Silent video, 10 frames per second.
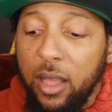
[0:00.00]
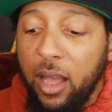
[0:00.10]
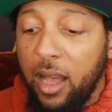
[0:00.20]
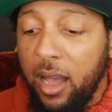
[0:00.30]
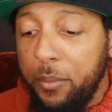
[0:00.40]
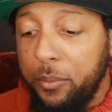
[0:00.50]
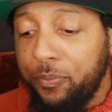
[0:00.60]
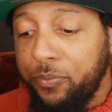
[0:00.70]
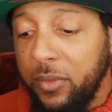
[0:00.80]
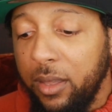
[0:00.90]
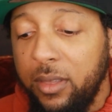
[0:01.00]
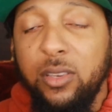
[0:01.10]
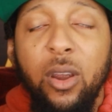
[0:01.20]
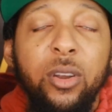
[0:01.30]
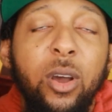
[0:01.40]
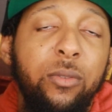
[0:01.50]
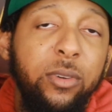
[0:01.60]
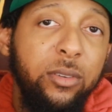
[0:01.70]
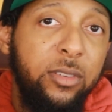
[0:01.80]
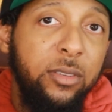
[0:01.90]
Um, the
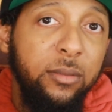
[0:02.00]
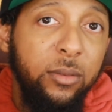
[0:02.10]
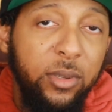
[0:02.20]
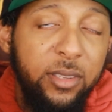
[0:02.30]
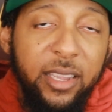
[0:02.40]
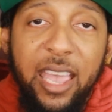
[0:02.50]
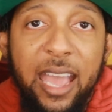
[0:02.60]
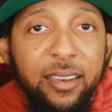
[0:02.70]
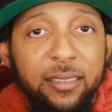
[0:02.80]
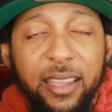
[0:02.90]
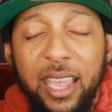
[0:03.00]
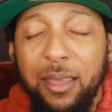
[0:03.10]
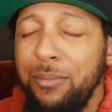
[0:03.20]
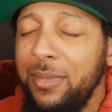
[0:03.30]
turnovers was a cat in this game.